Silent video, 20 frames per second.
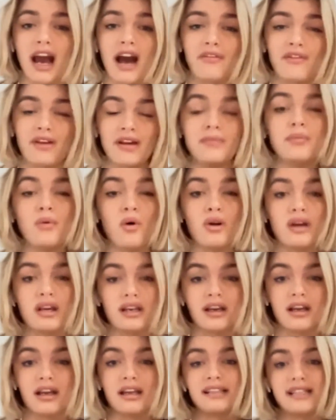I feel more
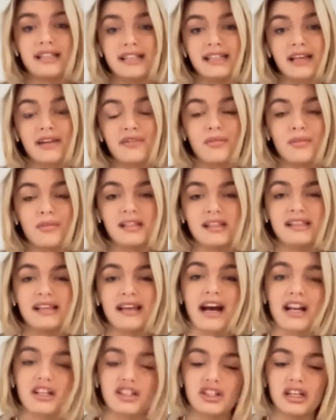it's easier for me to say,
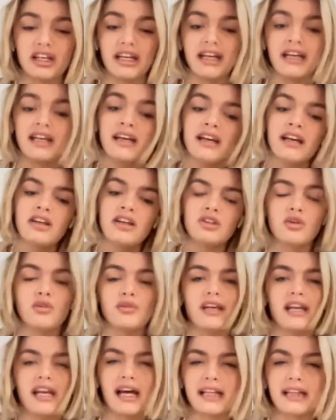actually, don't
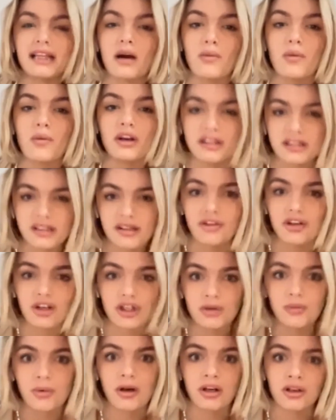really like that one, is there
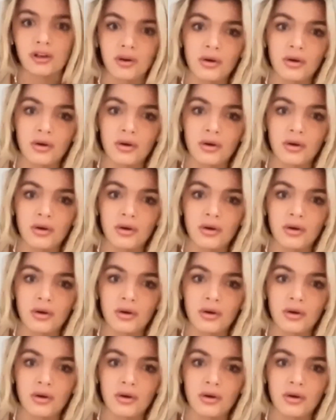another one?